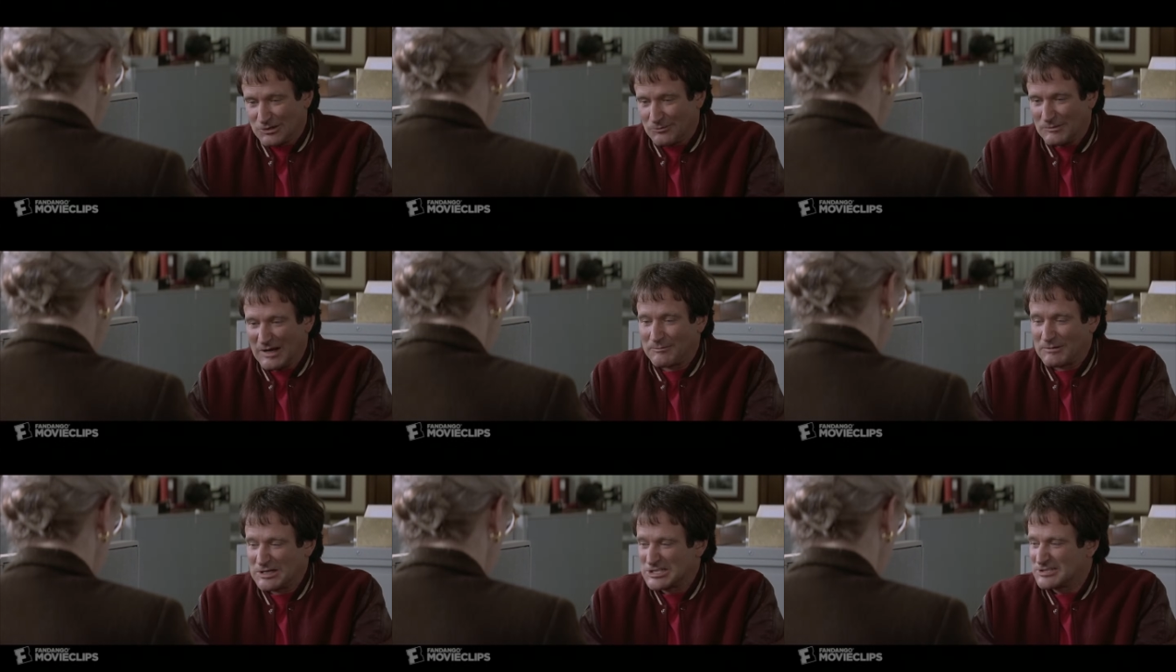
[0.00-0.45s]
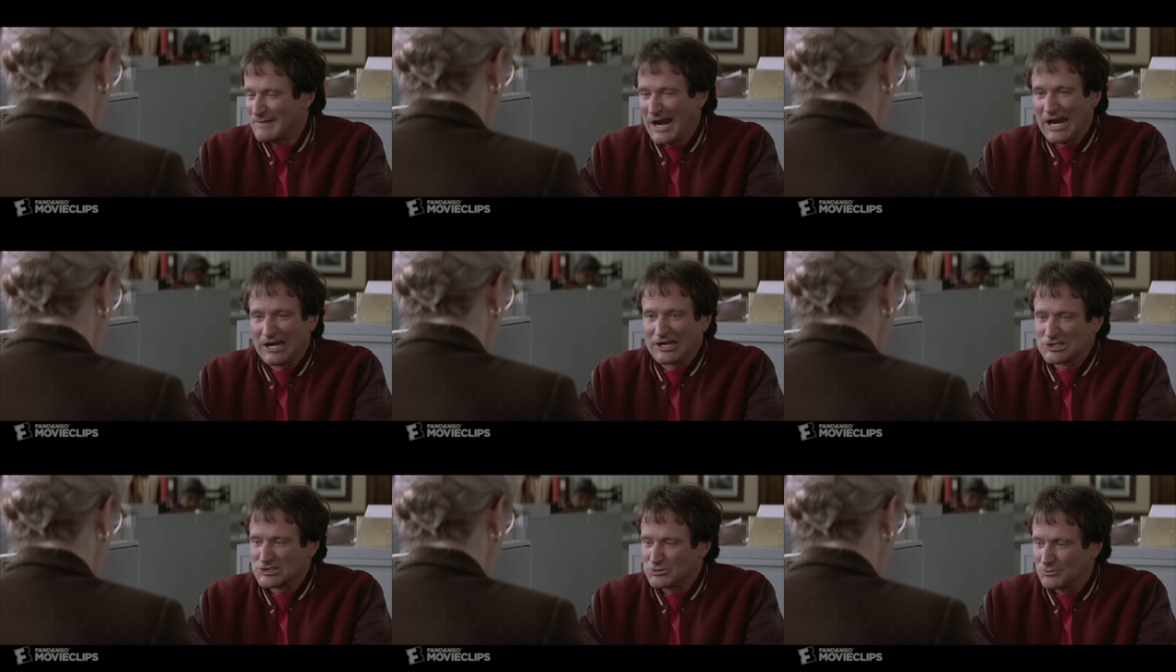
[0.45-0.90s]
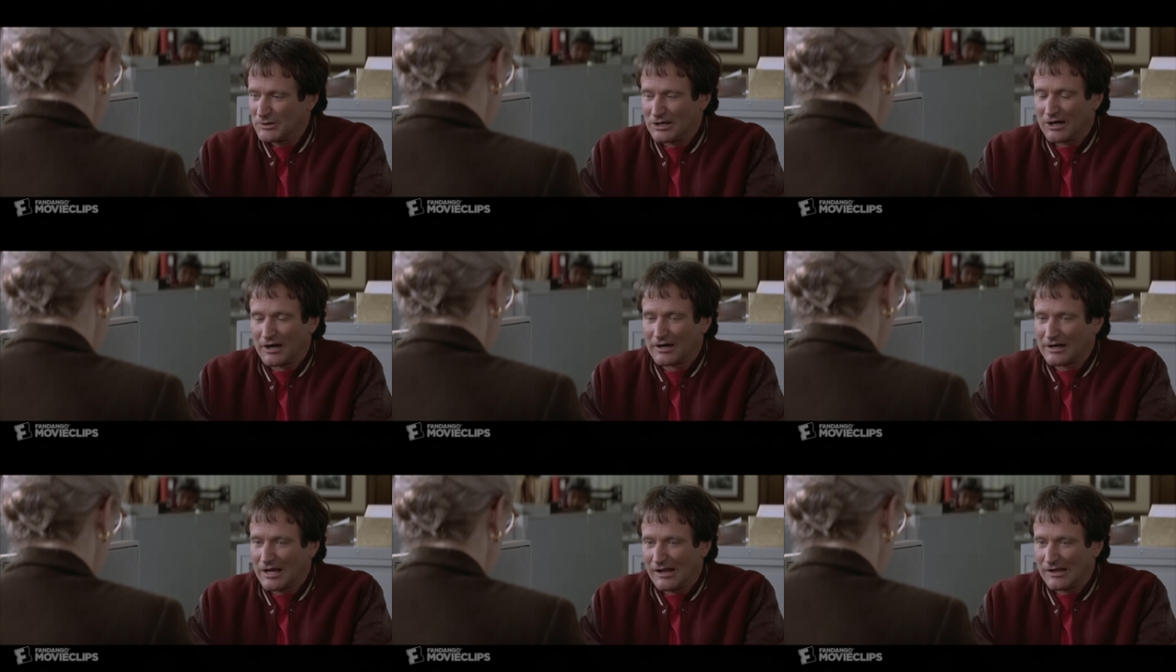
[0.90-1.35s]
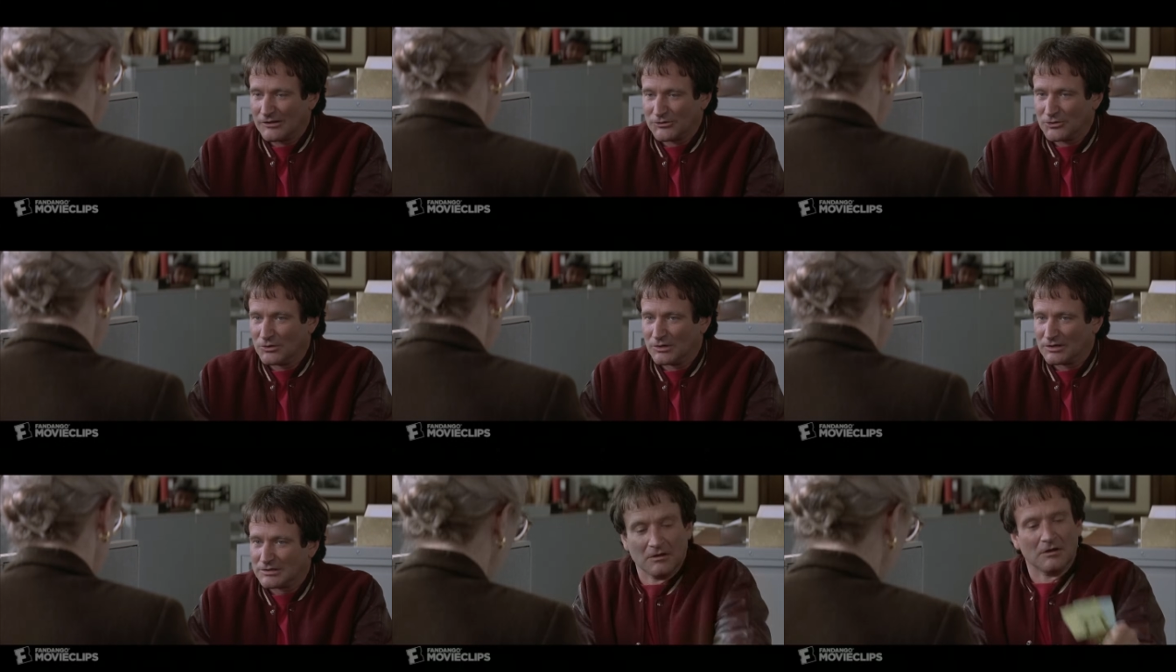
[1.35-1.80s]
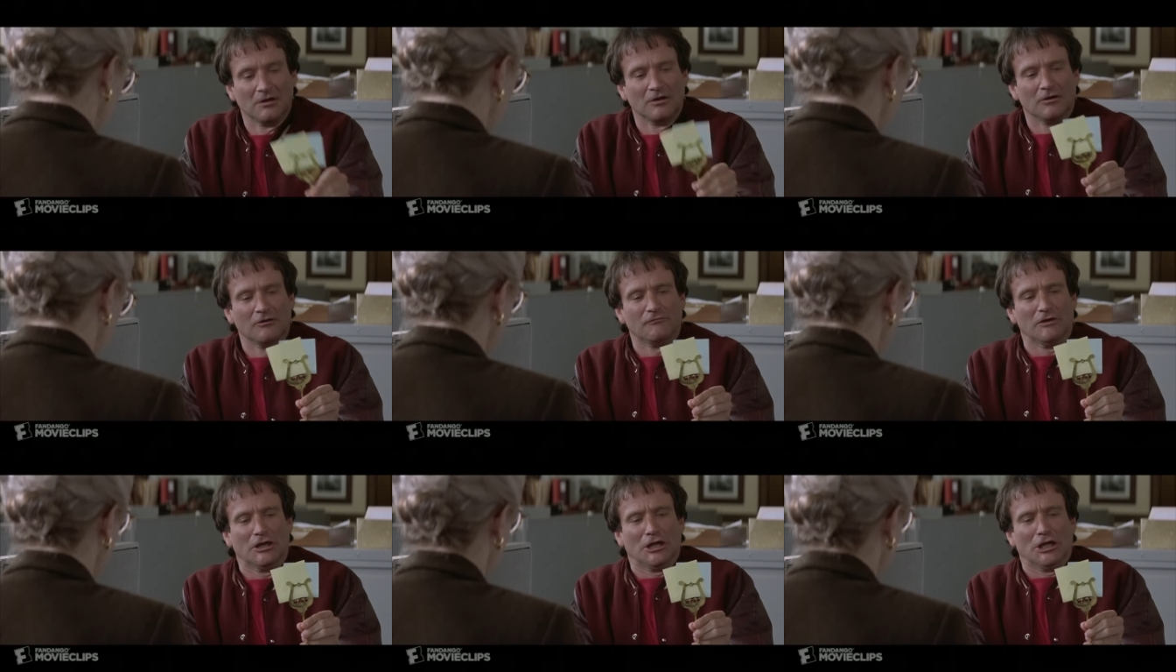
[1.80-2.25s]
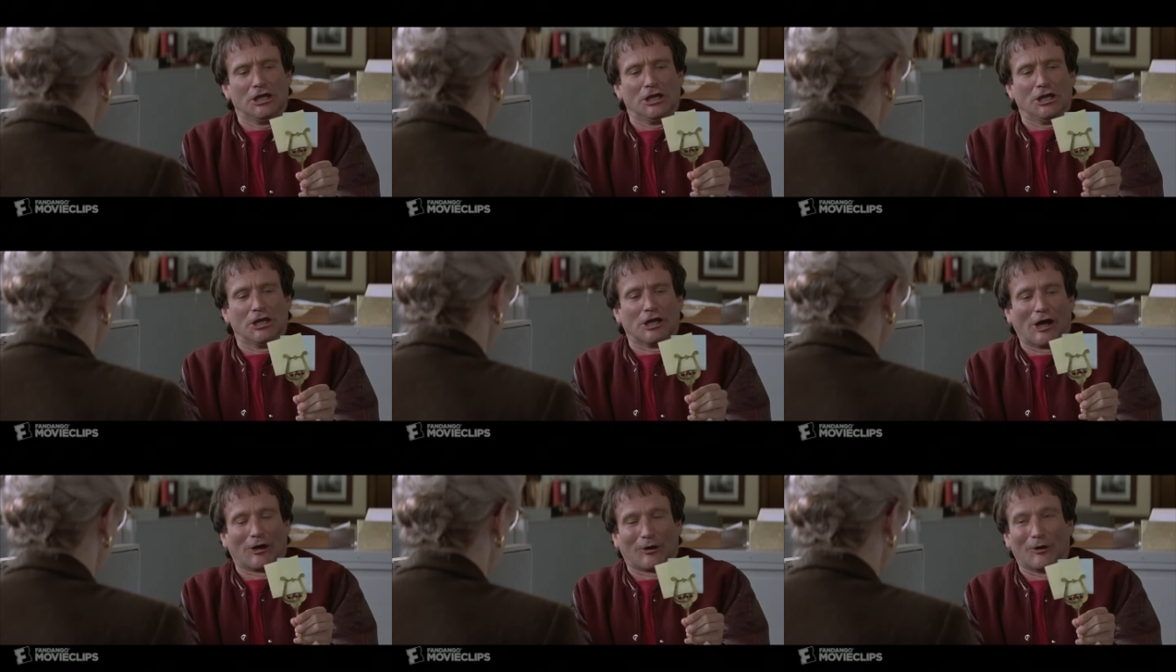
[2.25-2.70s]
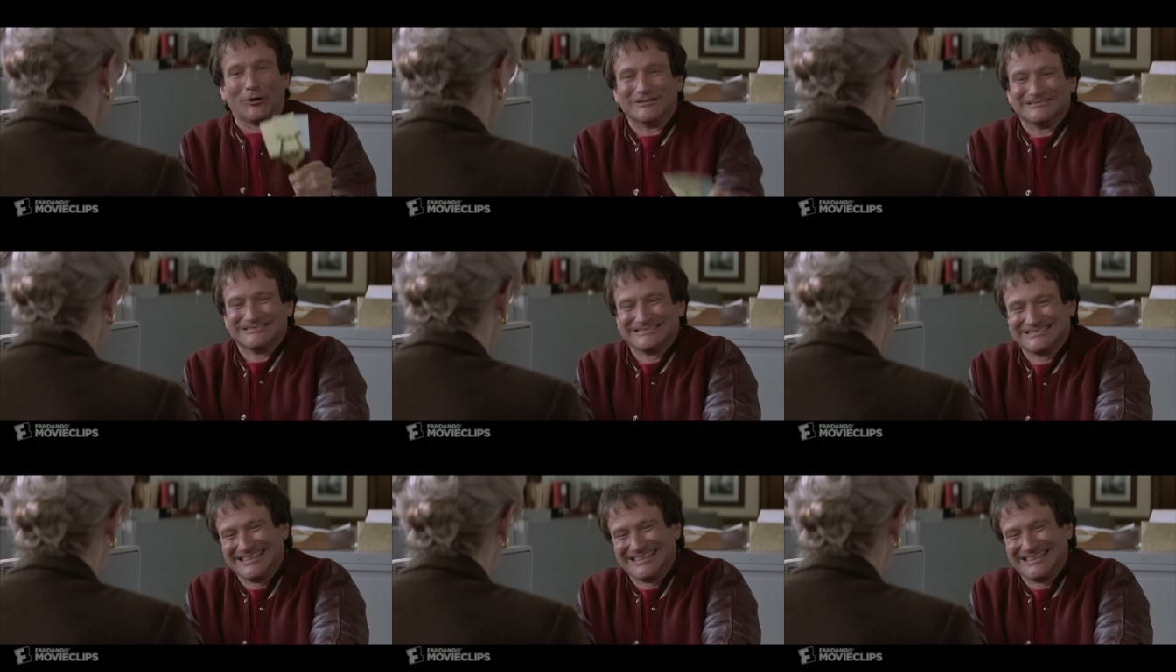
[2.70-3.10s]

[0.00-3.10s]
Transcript: Don't make me smack you, sweetheart. I'll do it. Figaro.